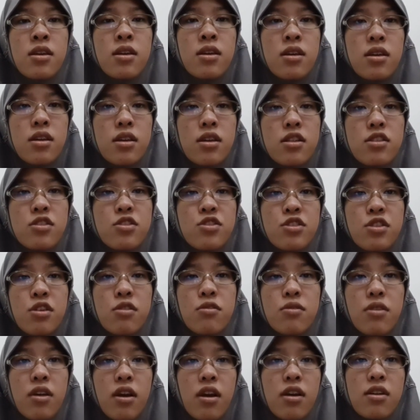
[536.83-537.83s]
It
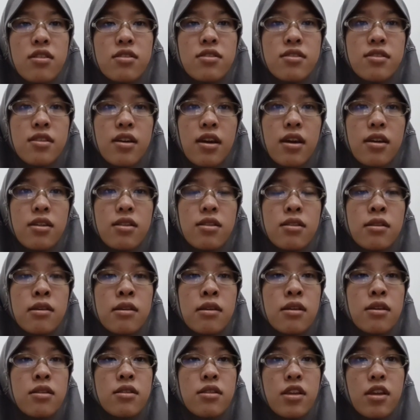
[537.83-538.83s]
showed us that
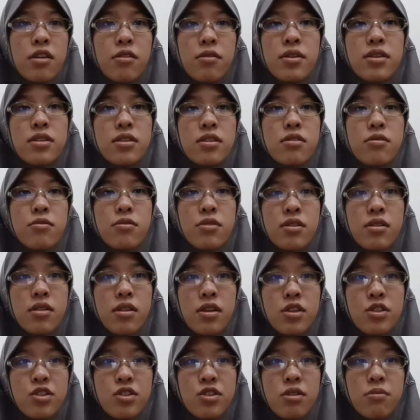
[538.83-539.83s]
there is a
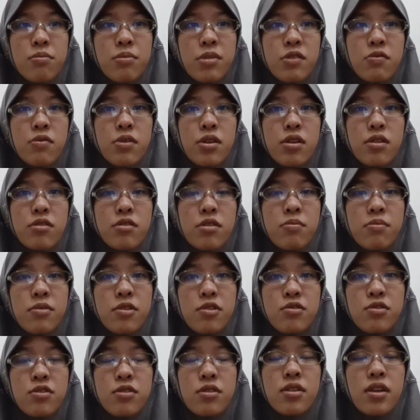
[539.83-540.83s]
correlation between
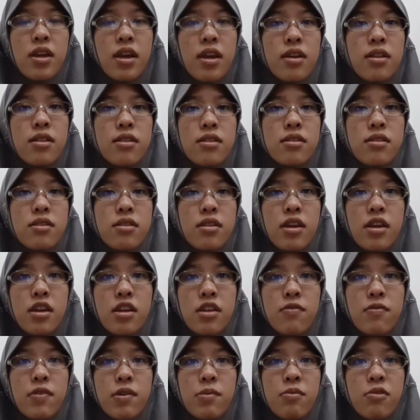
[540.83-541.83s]
attribution and
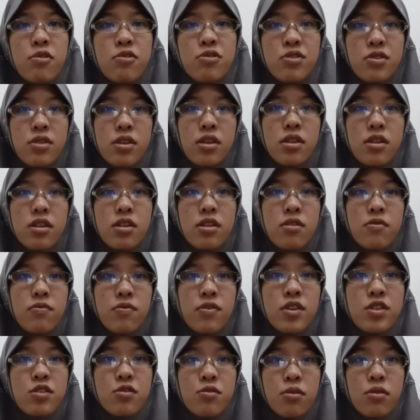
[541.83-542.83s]
negative emotion in
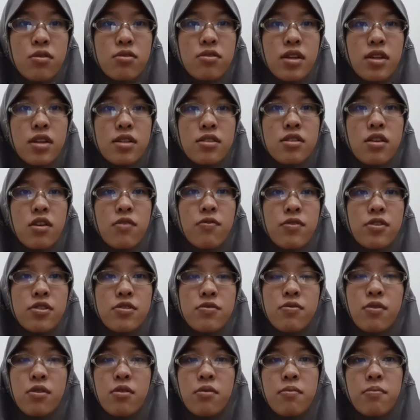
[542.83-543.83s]
individuals that suffers
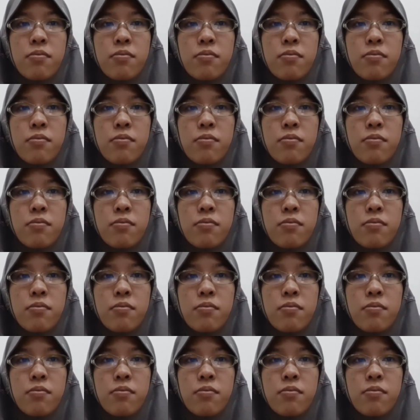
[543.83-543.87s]
from